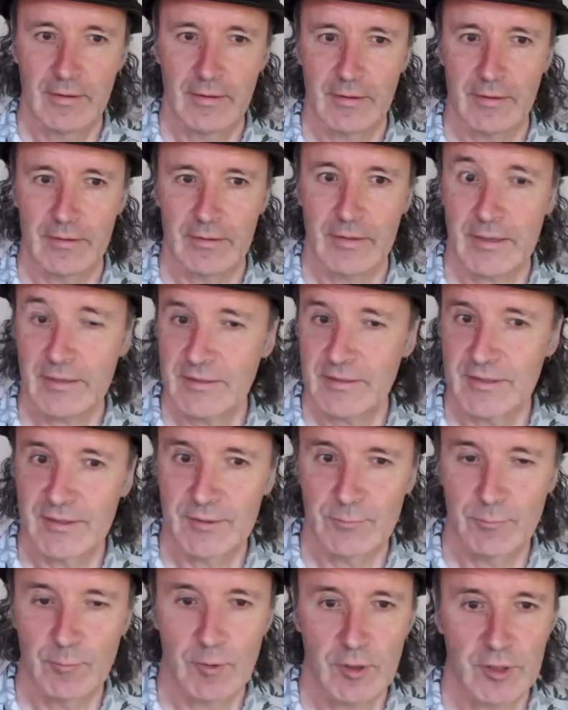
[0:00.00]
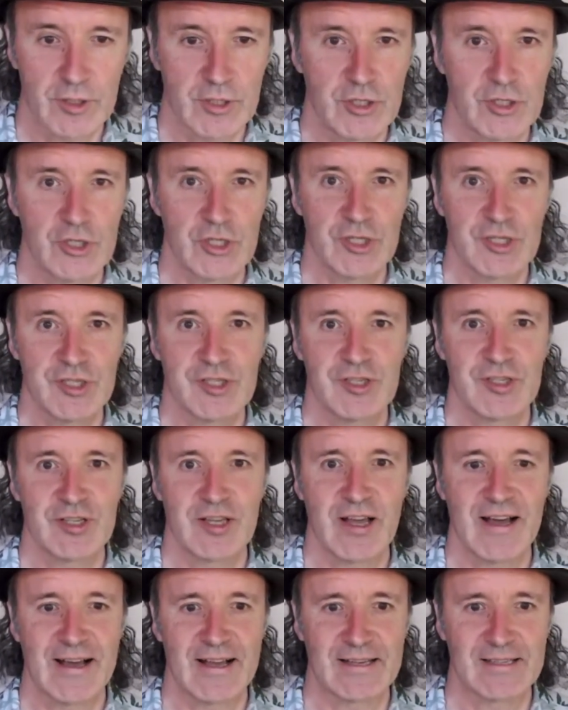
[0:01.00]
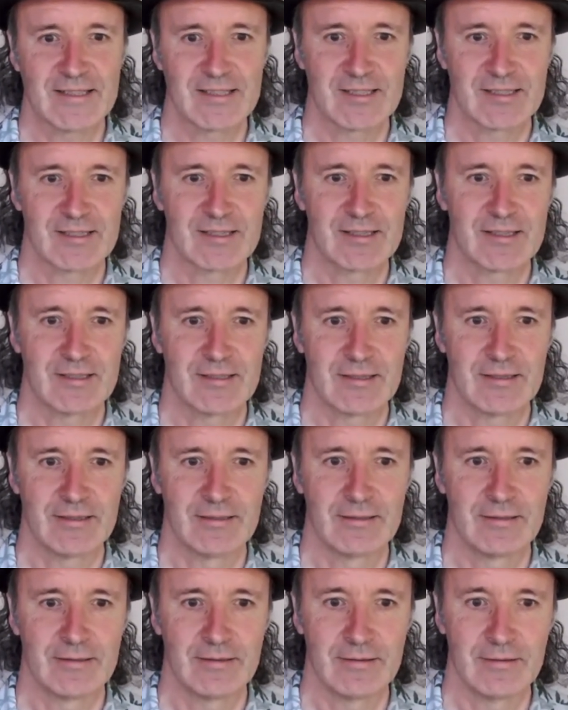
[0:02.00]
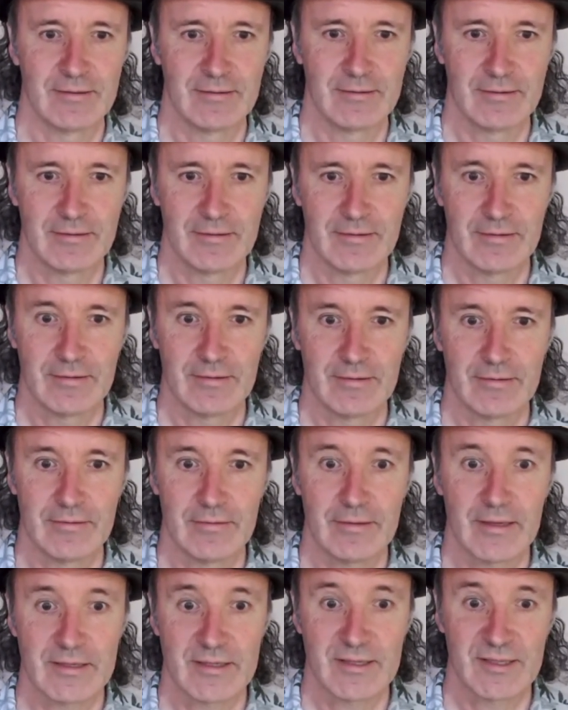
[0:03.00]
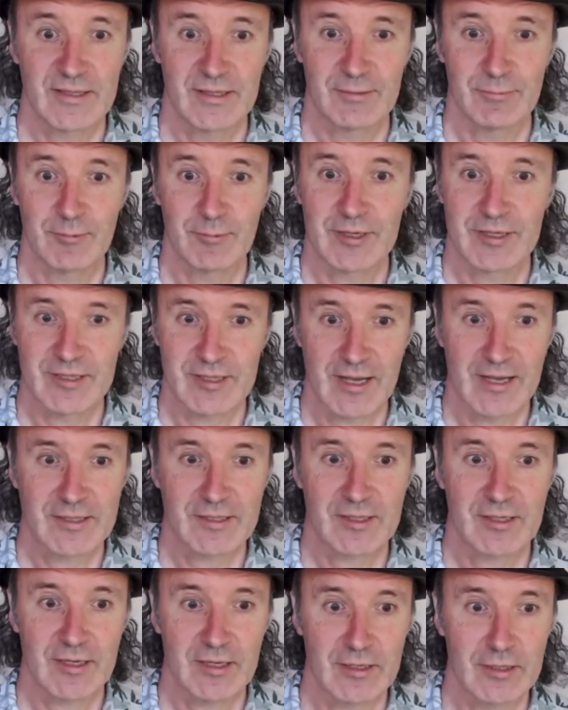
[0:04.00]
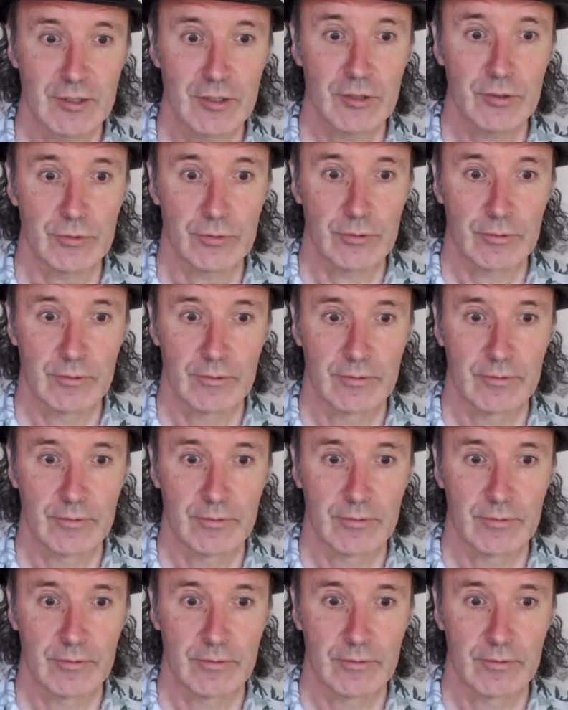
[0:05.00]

That's what Jesus asks. That's what he's asking you.